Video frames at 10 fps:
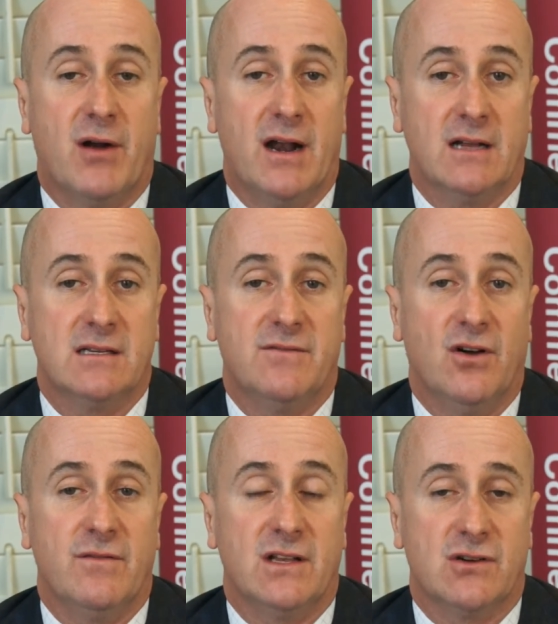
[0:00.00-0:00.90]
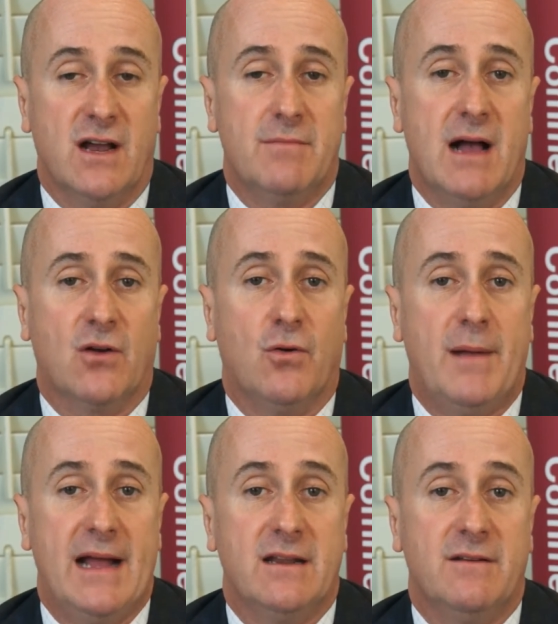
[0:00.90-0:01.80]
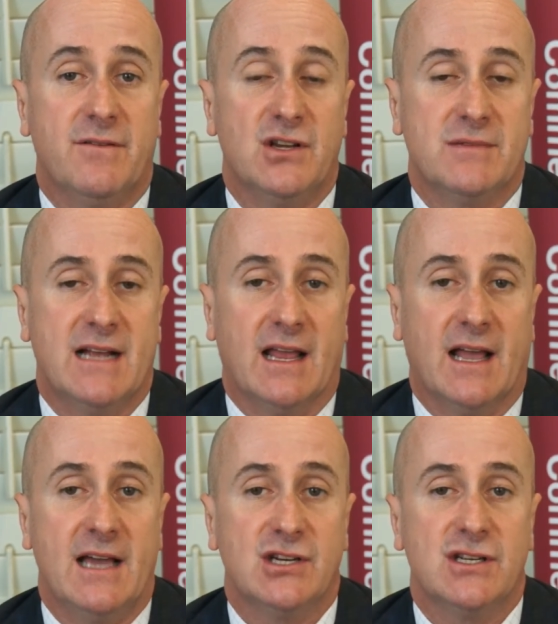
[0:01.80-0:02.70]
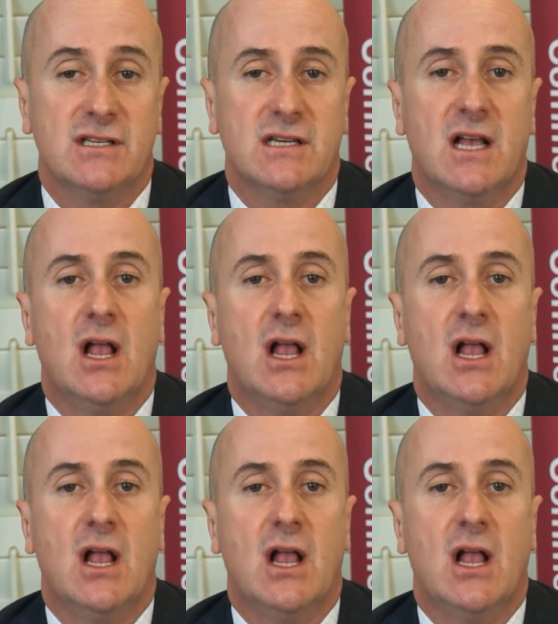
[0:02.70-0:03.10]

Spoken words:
product involving trademark or patent infringement allegations,